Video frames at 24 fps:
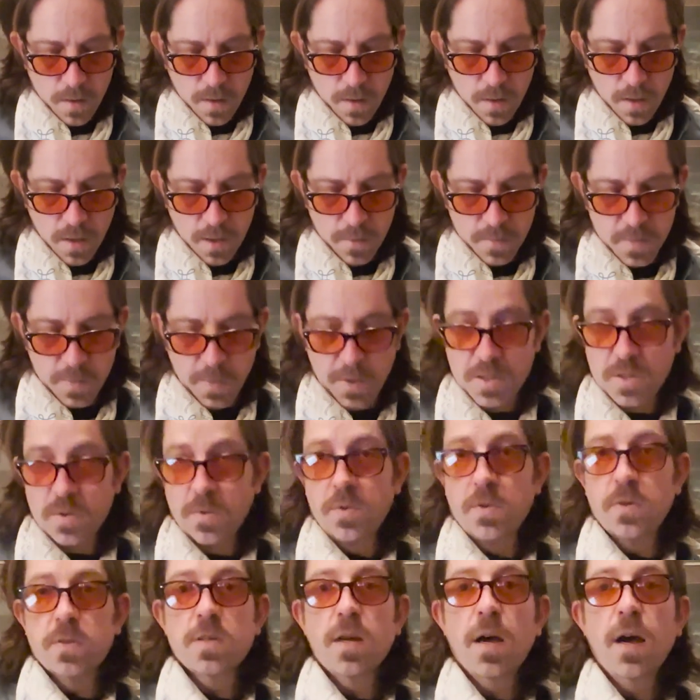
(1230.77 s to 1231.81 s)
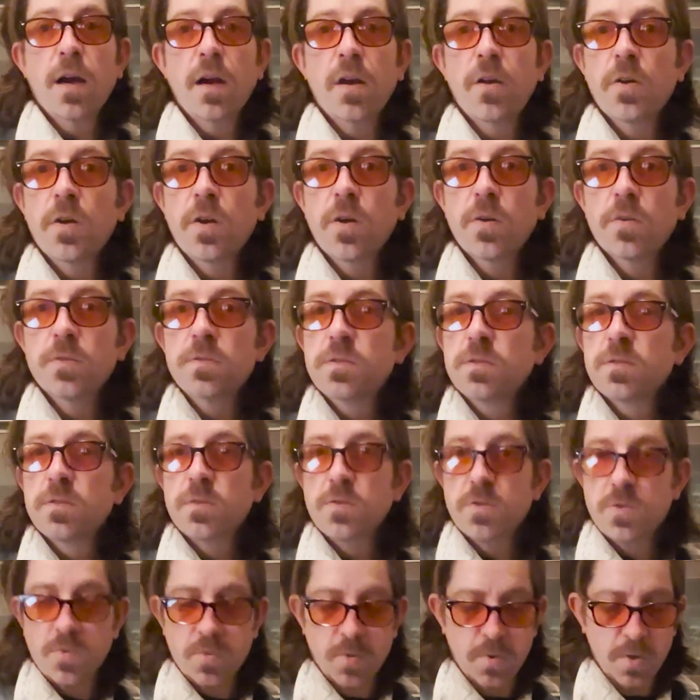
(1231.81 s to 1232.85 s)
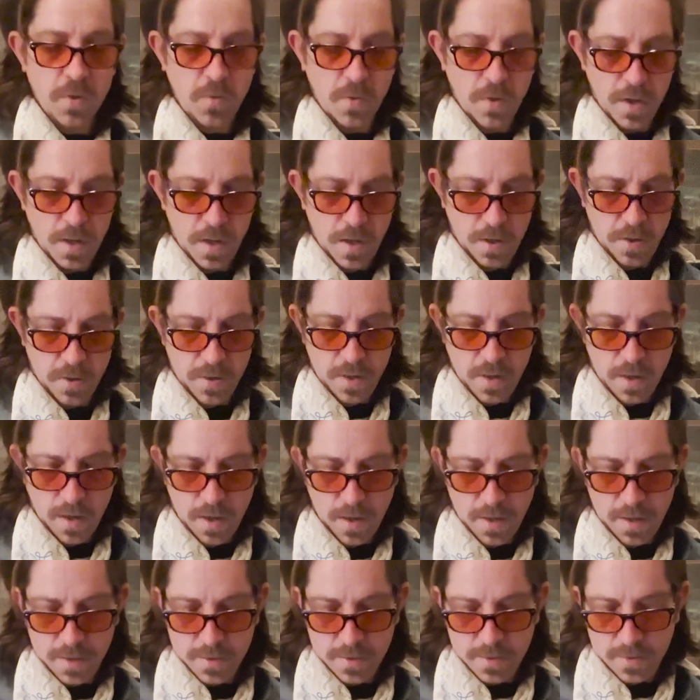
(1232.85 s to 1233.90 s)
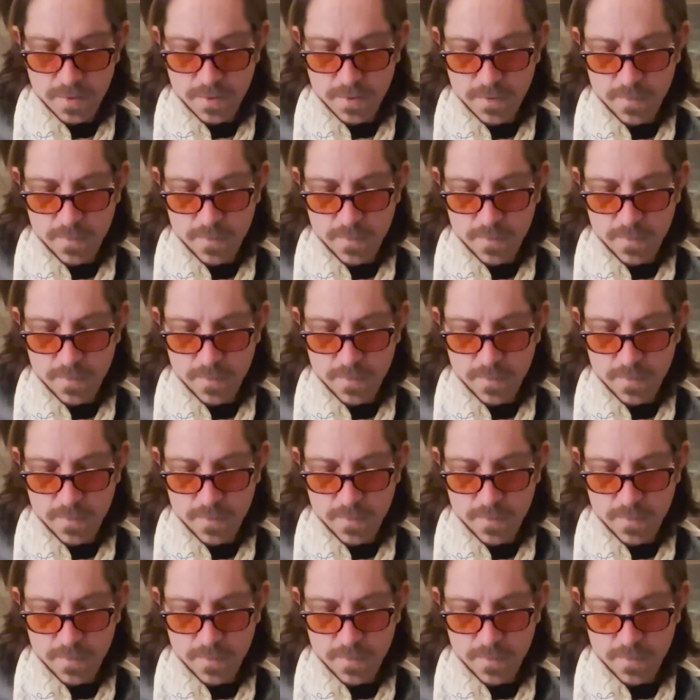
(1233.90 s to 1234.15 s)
Especially with those higher notes. Just really want to hear a nice...